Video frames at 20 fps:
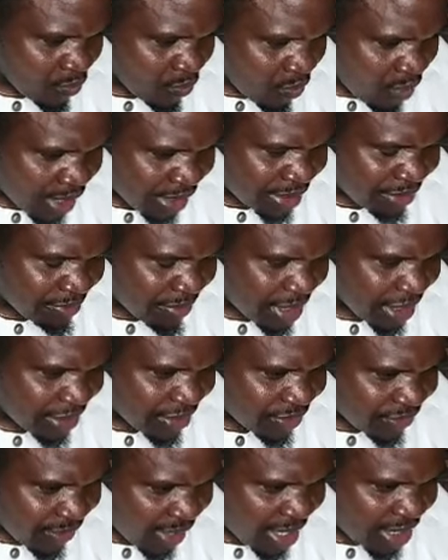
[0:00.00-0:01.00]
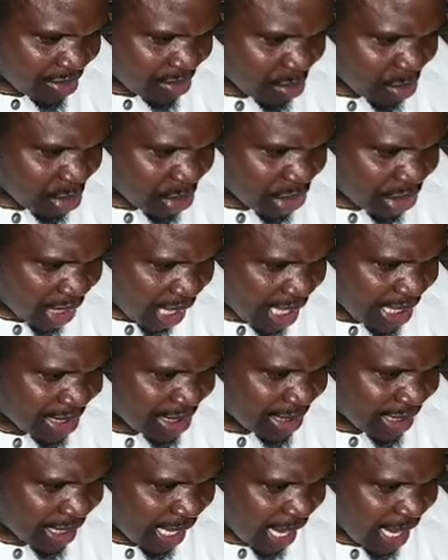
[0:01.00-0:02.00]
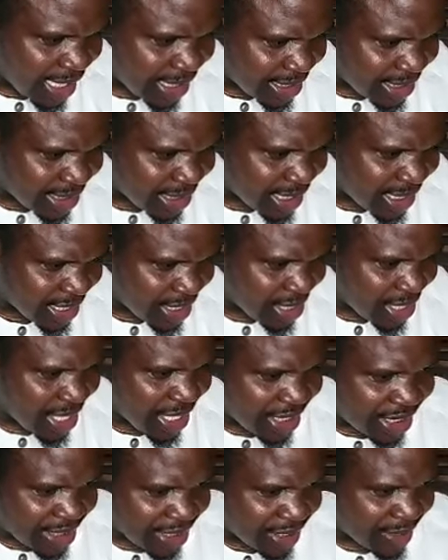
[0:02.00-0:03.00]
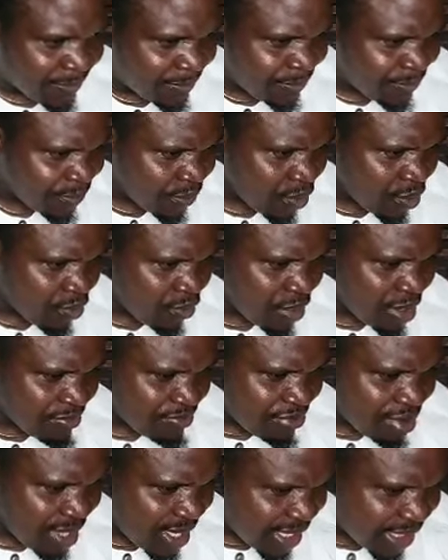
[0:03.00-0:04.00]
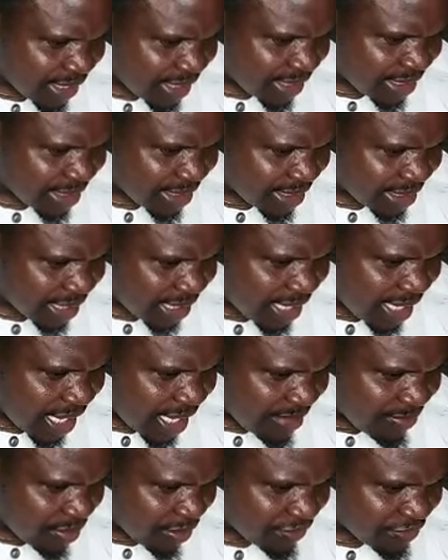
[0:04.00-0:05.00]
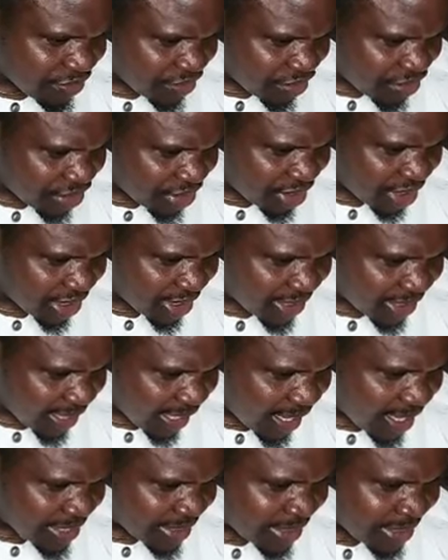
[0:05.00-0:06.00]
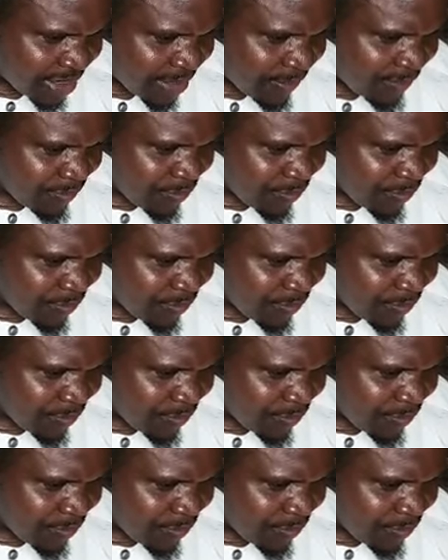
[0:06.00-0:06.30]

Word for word: What may try to stand at the gate, we break it in the name of Jesus Christ.